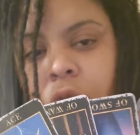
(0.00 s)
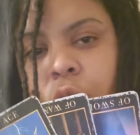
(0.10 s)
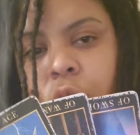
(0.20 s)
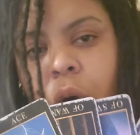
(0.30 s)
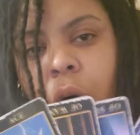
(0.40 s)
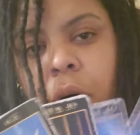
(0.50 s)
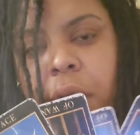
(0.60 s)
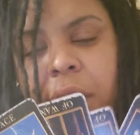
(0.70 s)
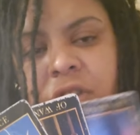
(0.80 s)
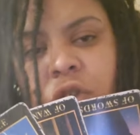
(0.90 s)

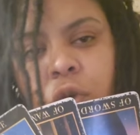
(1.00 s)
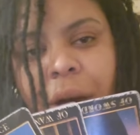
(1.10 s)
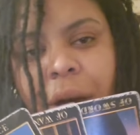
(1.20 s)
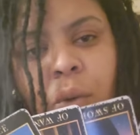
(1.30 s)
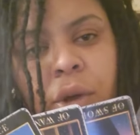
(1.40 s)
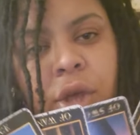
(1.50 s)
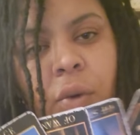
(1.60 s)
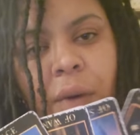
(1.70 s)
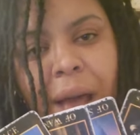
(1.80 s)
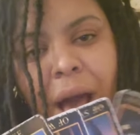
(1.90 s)
Okay, so you at where
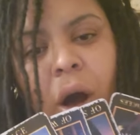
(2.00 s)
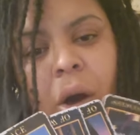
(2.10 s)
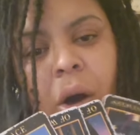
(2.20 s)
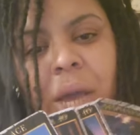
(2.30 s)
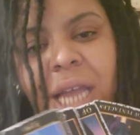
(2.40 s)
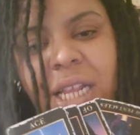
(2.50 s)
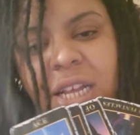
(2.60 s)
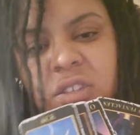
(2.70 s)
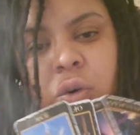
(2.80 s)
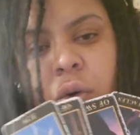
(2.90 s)
you're at? Oh, okay,
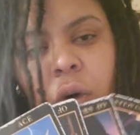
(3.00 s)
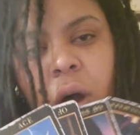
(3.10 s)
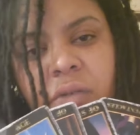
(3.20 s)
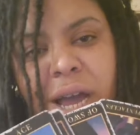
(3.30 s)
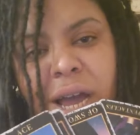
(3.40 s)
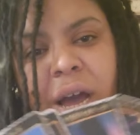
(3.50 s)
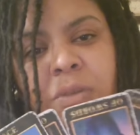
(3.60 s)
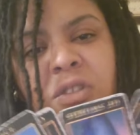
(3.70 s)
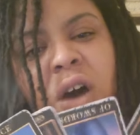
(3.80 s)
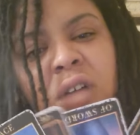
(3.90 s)
that's cool. All right, I'm
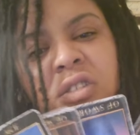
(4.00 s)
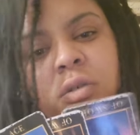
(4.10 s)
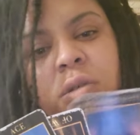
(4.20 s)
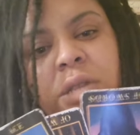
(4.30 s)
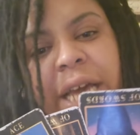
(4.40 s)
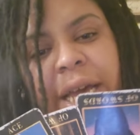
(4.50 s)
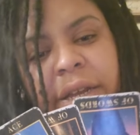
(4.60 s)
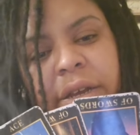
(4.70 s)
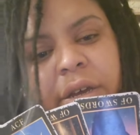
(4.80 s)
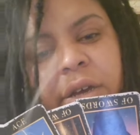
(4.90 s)
gonna talk to you
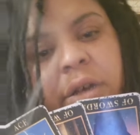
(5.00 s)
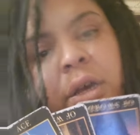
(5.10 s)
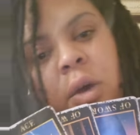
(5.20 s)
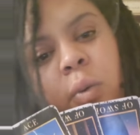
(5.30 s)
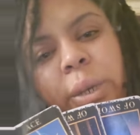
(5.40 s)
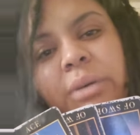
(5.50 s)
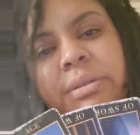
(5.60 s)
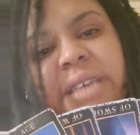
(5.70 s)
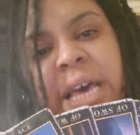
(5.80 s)
later. We're gonna